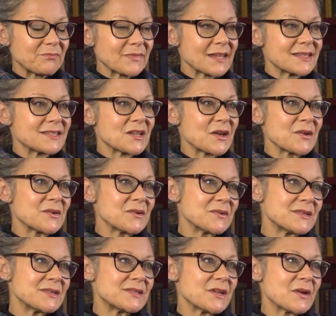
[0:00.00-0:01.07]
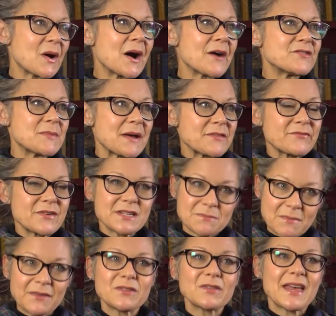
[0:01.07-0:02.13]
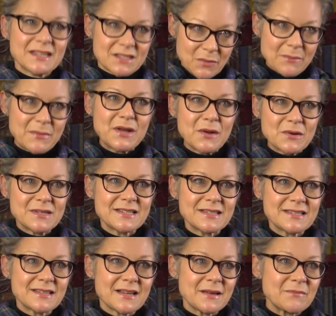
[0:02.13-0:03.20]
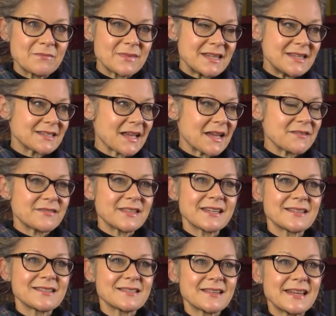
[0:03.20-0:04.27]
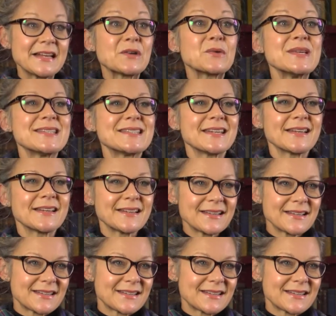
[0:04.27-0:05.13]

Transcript: So after about the first month, that's when we noticed these kind of things increasing.